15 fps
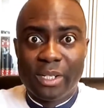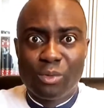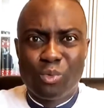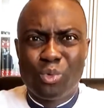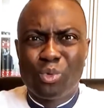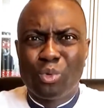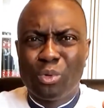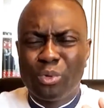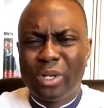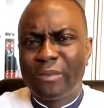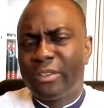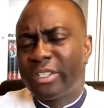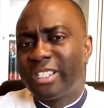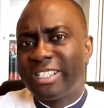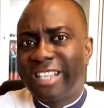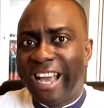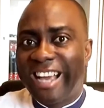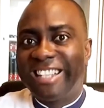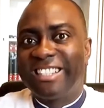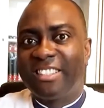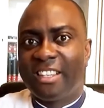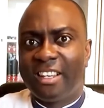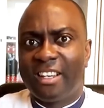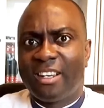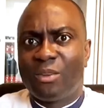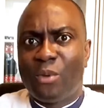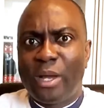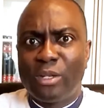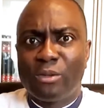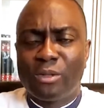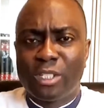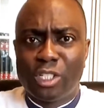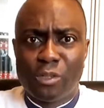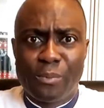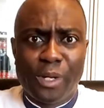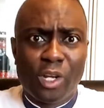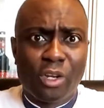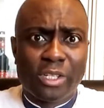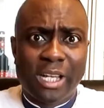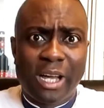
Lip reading: We could have just died there. Why did you bring us